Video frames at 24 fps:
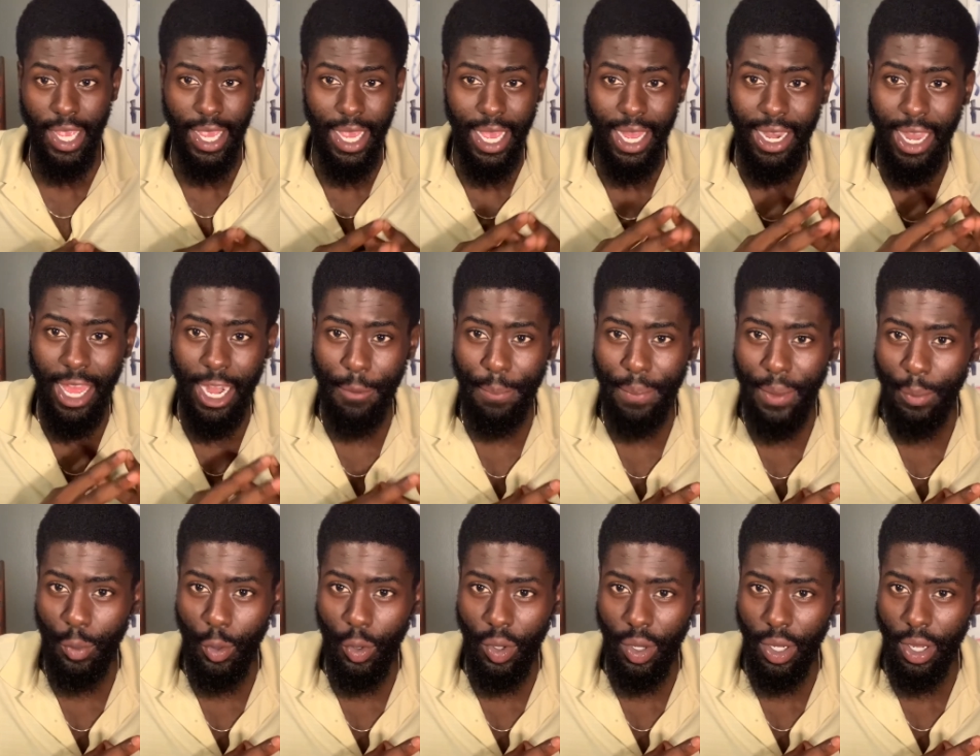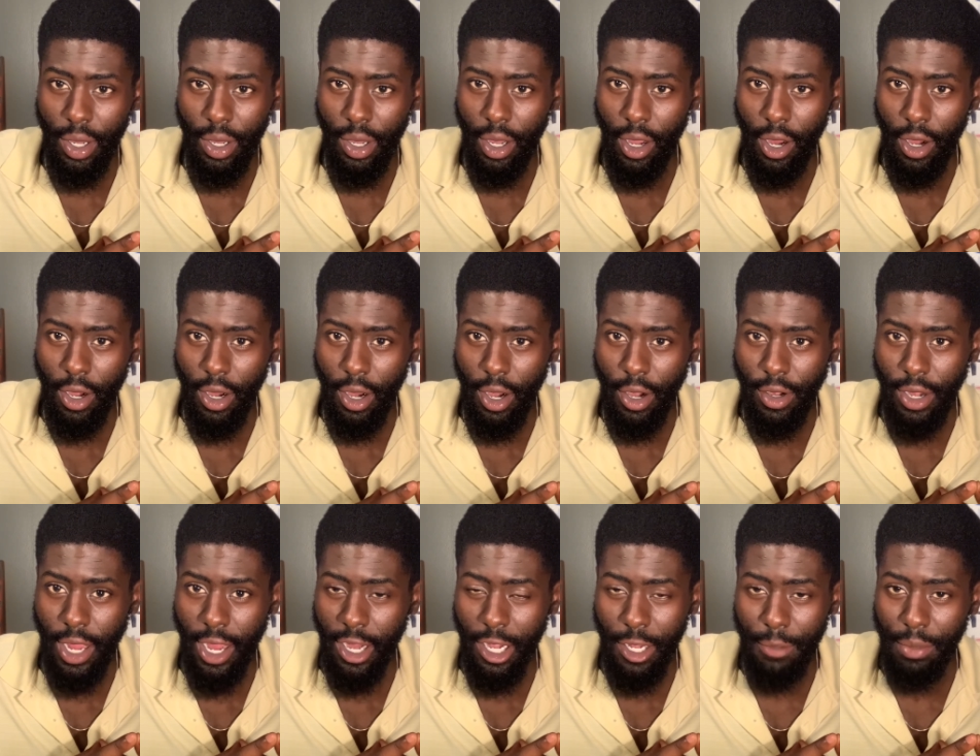A lot of people are
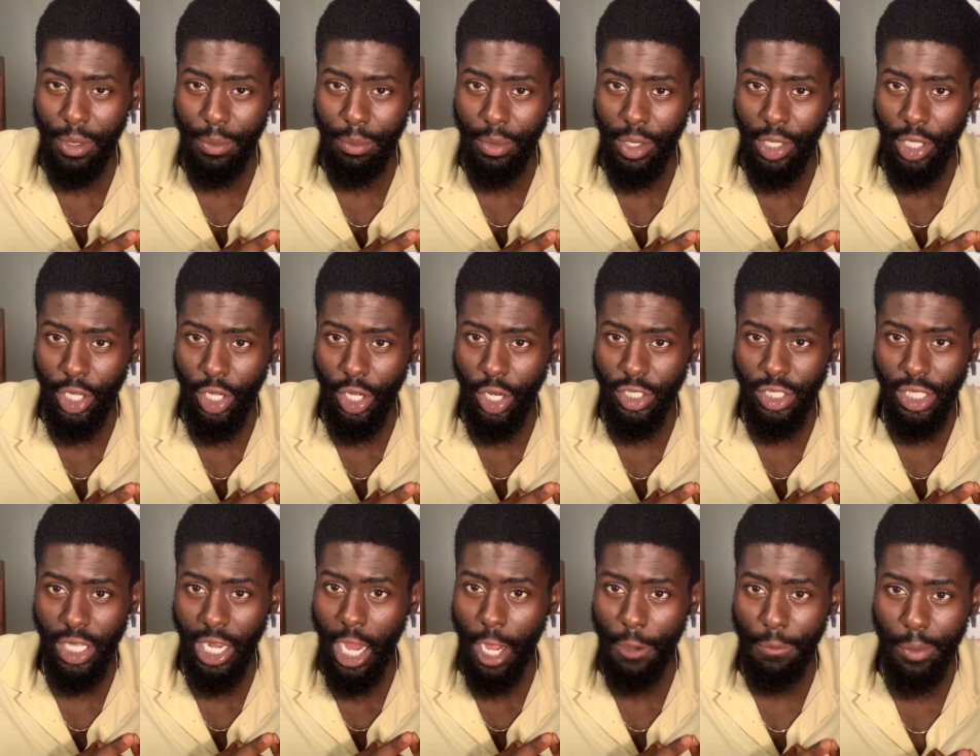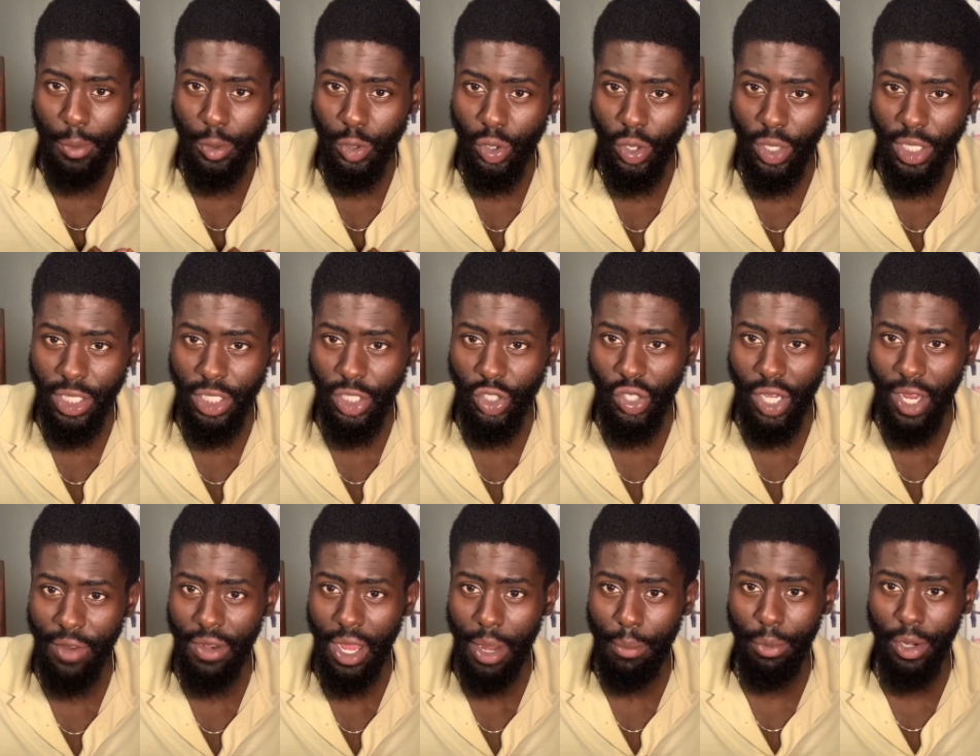not going to be millionaires. A lot of people don't get to
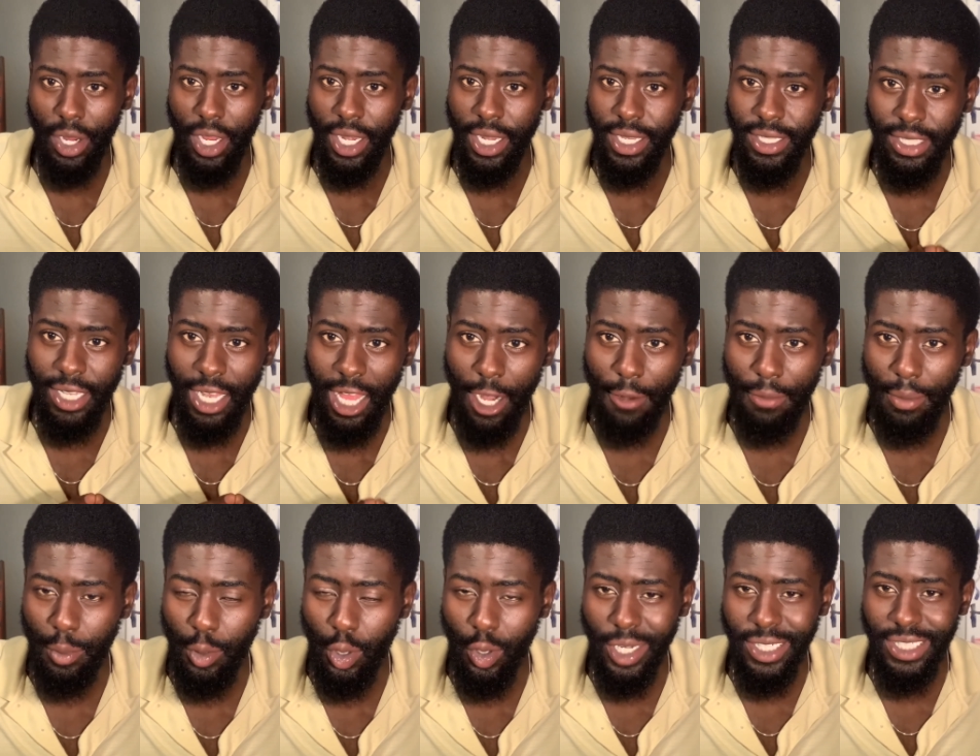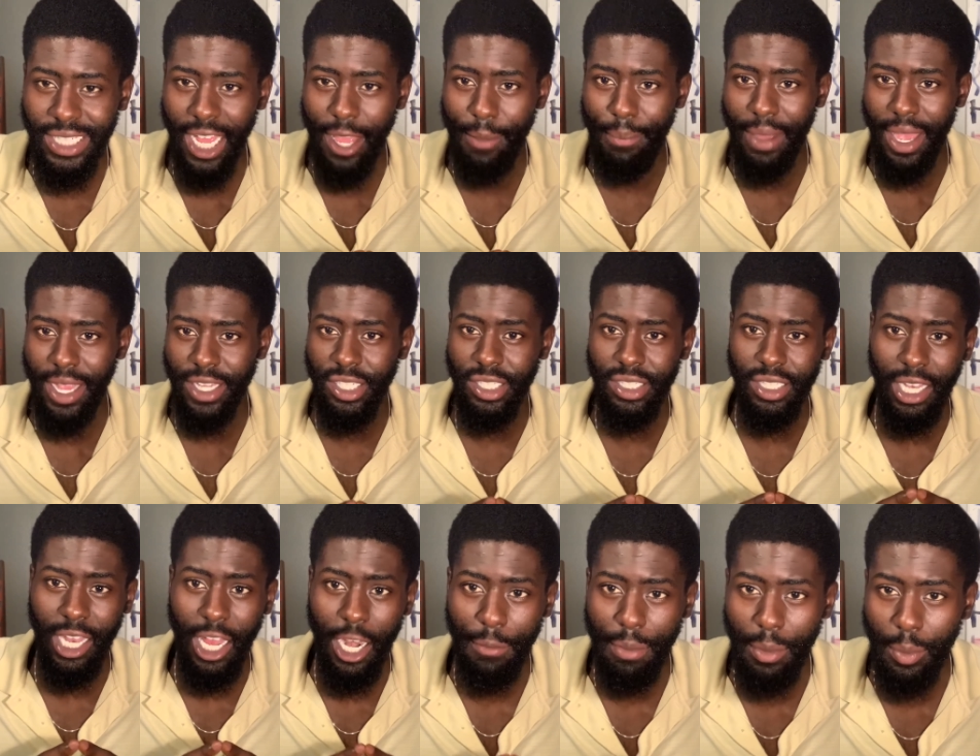drive Lamborghinis. A lot of people don't get to have mansions. A
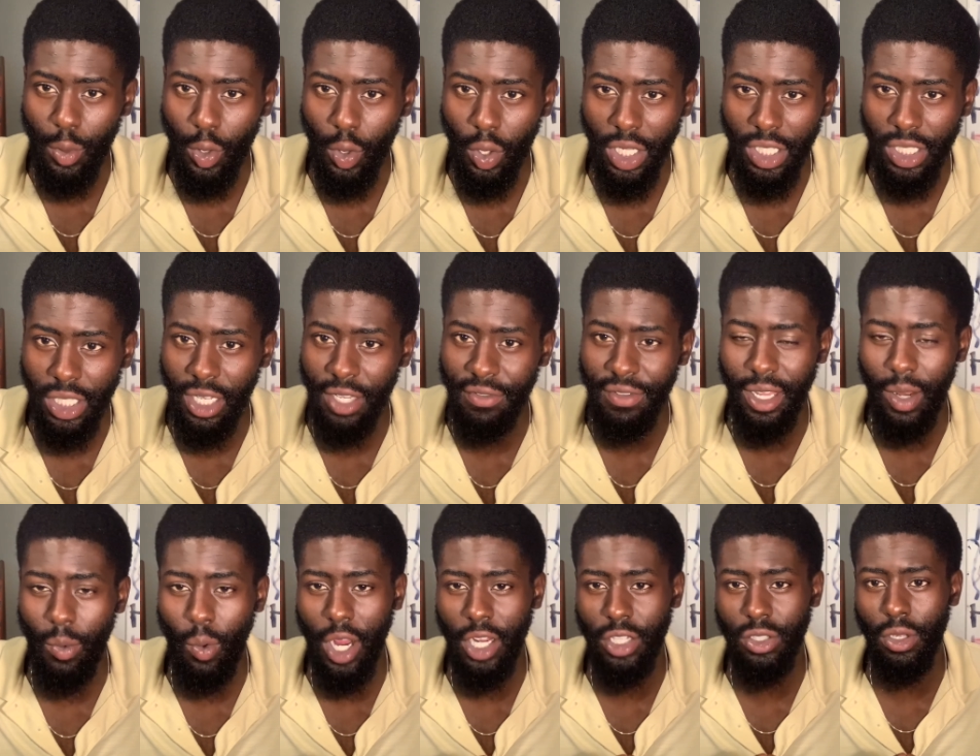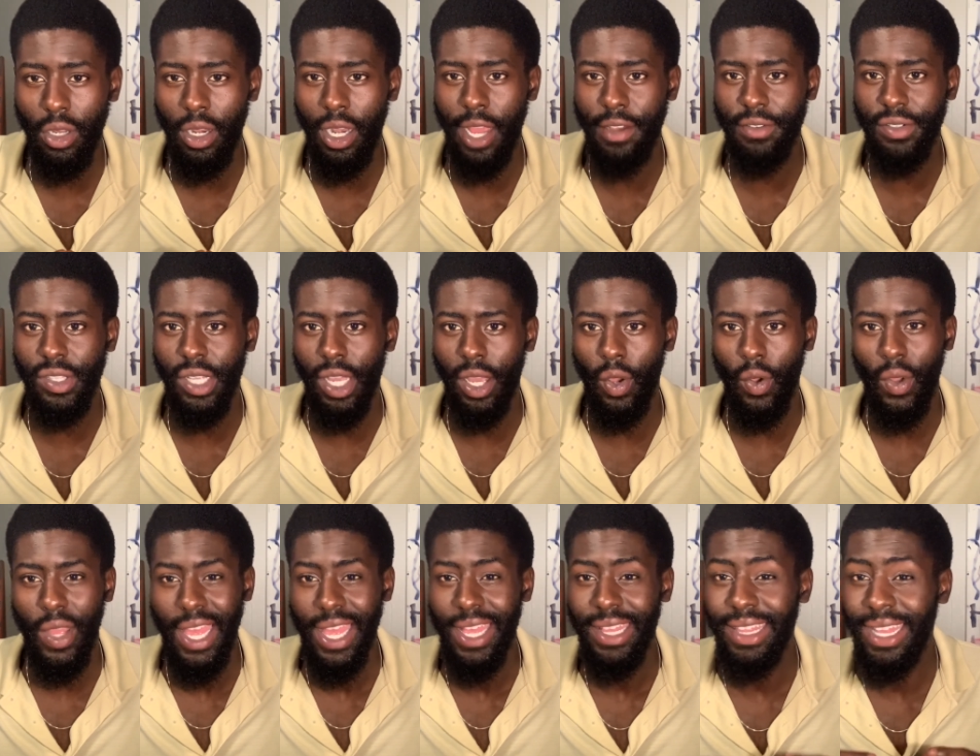lot of people don't get to live the rockstar lifestyle.
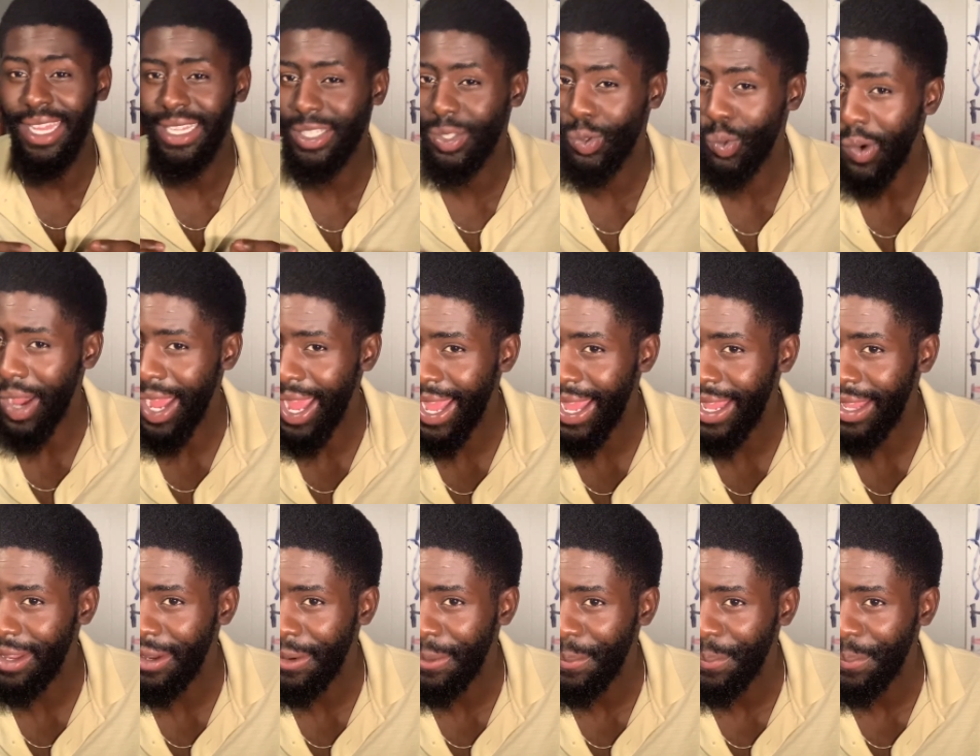That's why